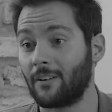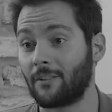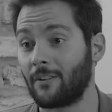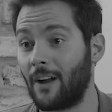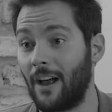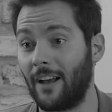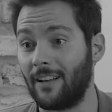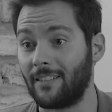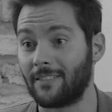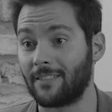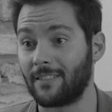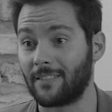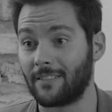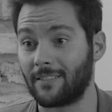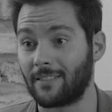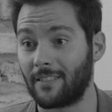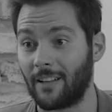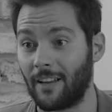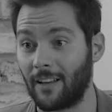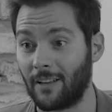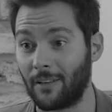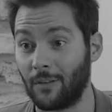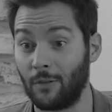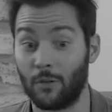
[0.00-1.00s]
crisis.
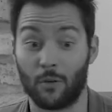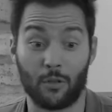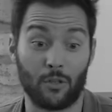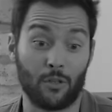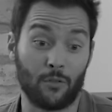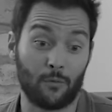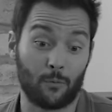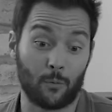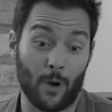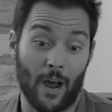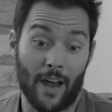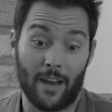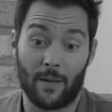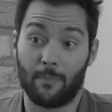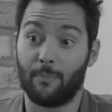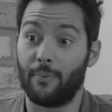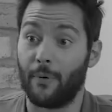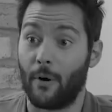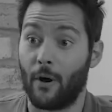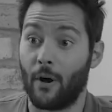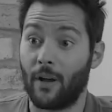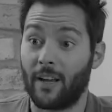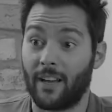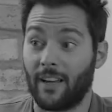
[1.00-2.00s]
Like, you write a
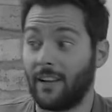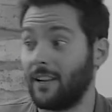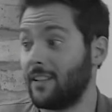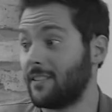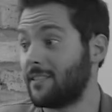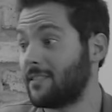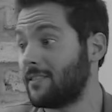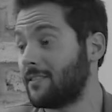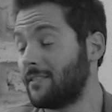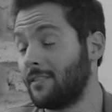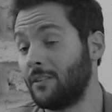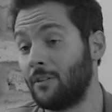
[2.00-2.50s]
book and it's